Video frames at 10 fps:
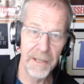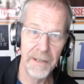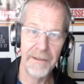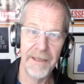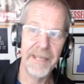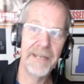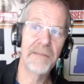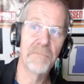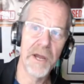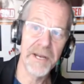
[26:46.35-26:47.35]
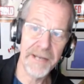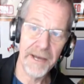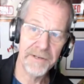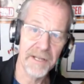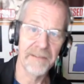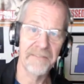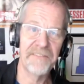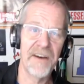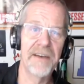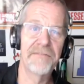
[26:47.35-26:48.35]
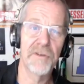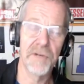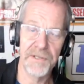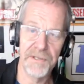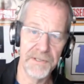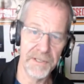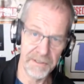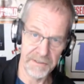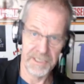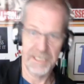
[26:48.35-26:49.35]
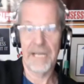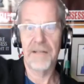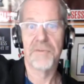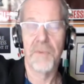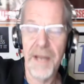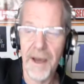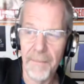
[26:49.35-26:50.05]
And then they brought it down to like 5 choices, and the sales went up.